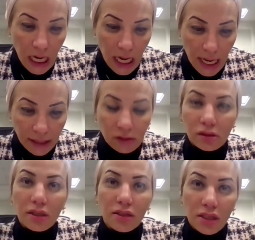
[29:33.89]
And
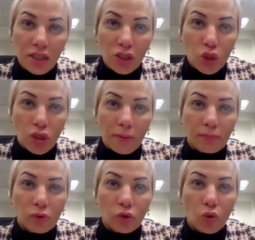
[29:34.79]
in
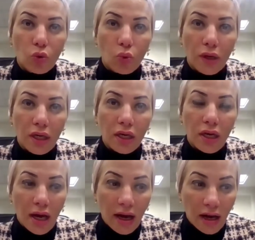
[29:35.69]
Egypt, we
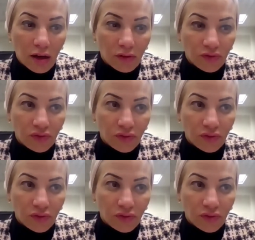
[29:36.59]
have